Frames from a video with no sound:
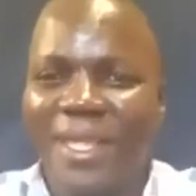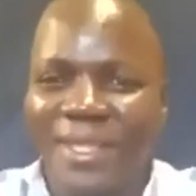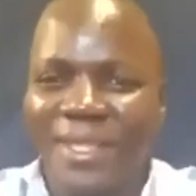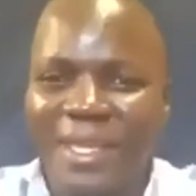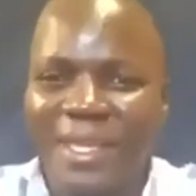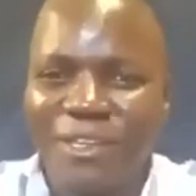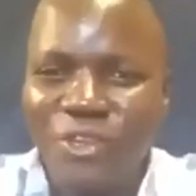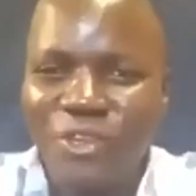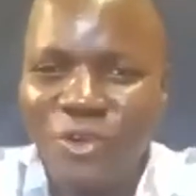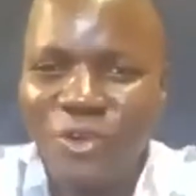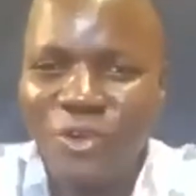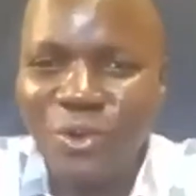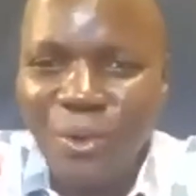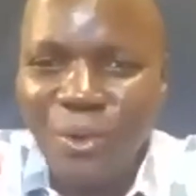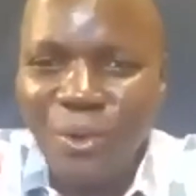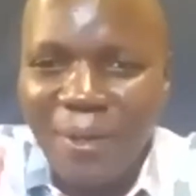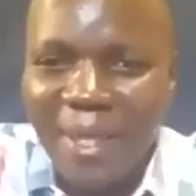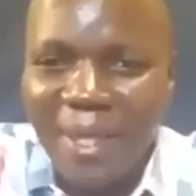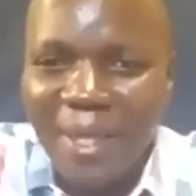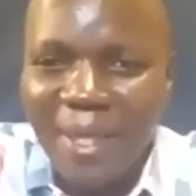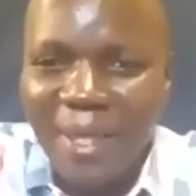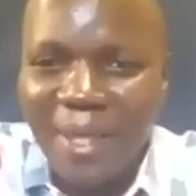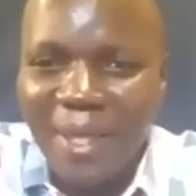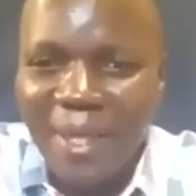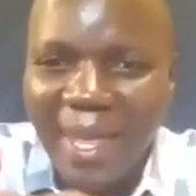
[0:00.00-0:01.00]
Thank you.
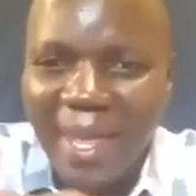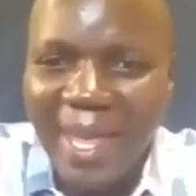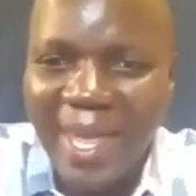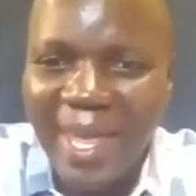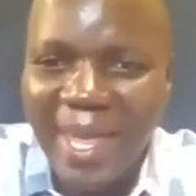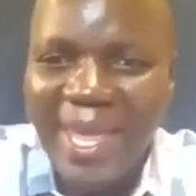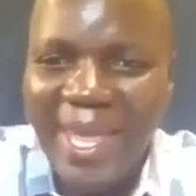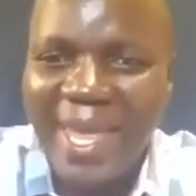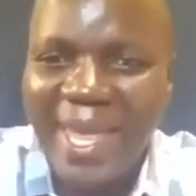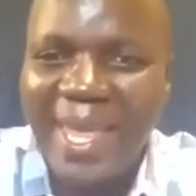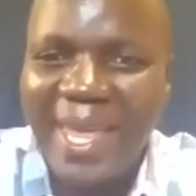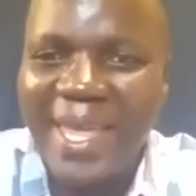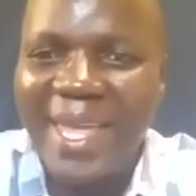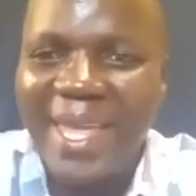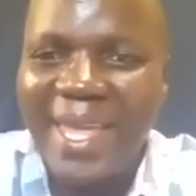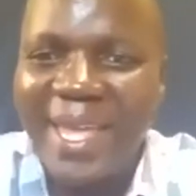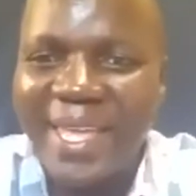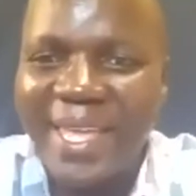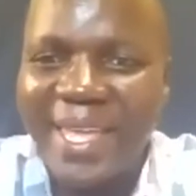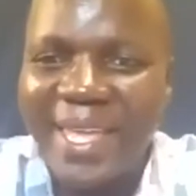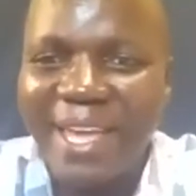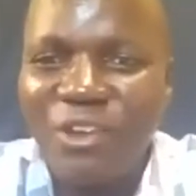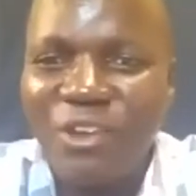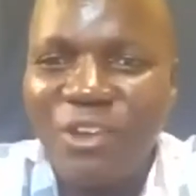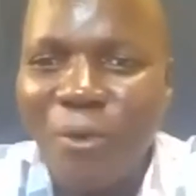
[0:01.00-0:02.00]

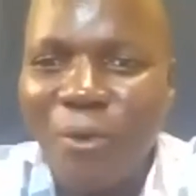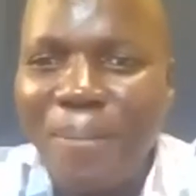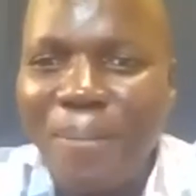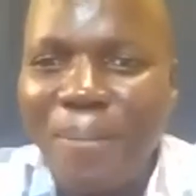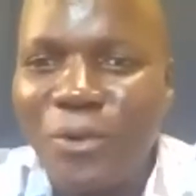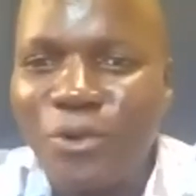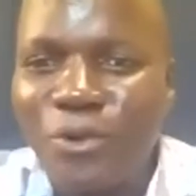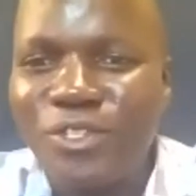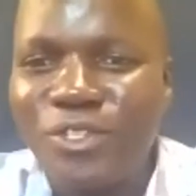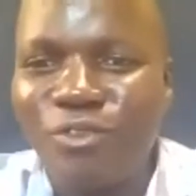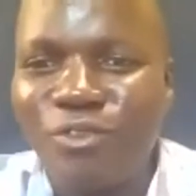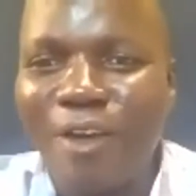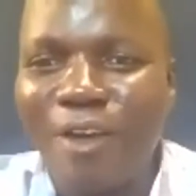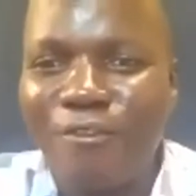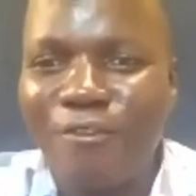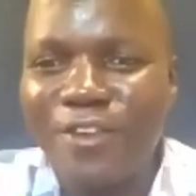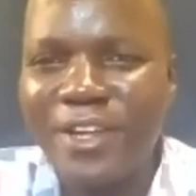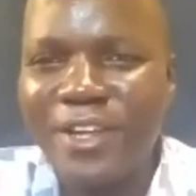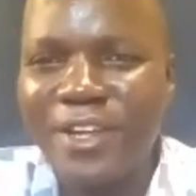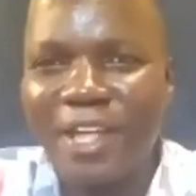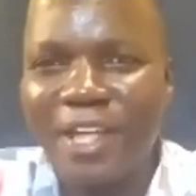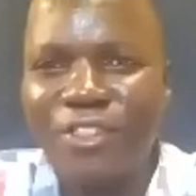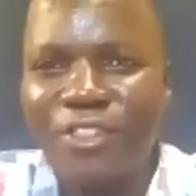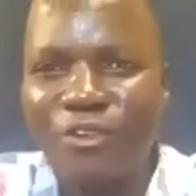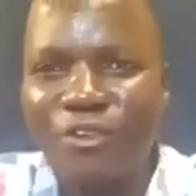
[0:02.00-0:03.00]
Can you put your
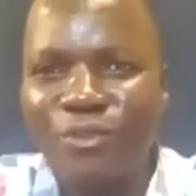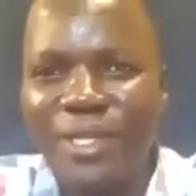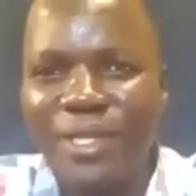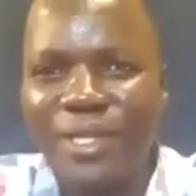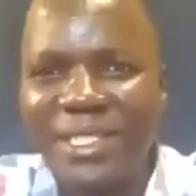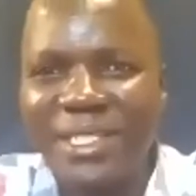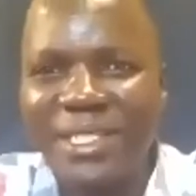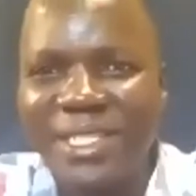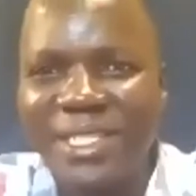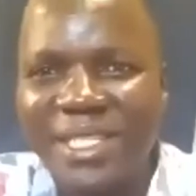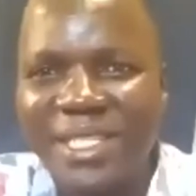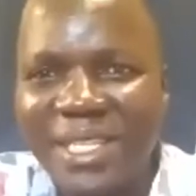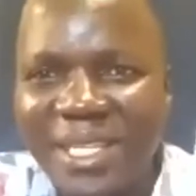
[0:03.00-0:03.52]
finger through it?